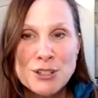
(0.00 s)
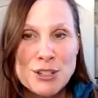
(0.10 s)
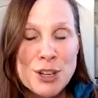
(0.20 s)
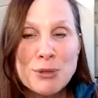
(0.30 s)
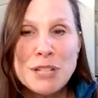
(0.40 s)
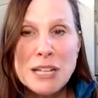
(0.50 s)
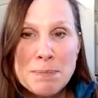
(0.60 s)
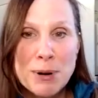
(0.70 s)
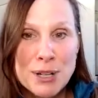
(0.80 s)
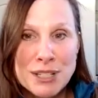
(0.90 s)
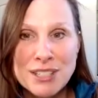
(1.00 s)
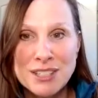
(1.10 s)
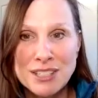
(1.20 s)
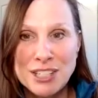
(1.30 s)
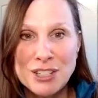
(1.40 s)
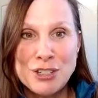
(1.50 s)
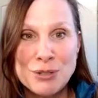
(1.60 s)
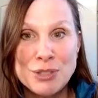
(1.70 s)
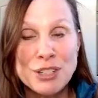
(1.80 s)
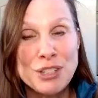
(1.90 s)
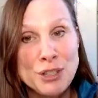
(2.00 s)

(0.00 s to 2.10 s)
to go deeper into the tissues,